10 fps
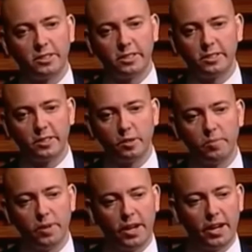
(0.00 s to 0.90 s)
the
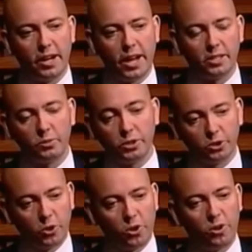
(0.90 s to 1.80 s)
system, as we
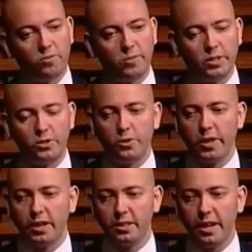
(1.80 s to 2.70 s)
saw in
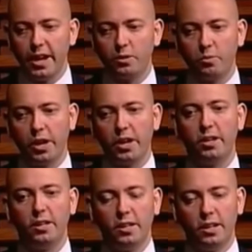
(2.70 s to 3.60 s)
2008, where